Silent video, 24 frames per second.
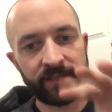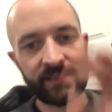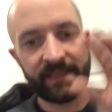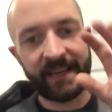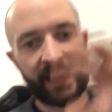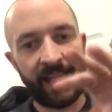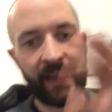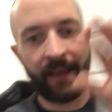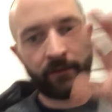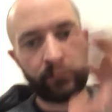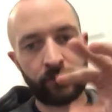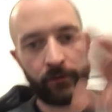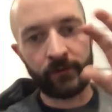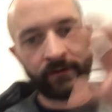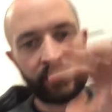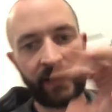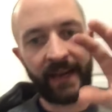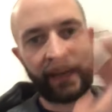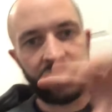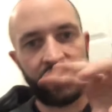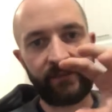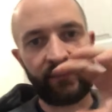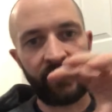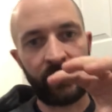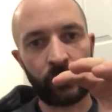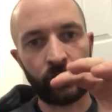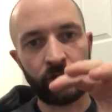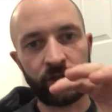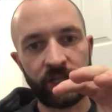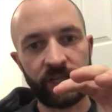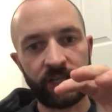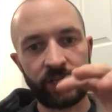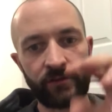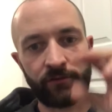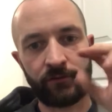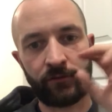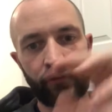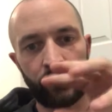saying their negative energies,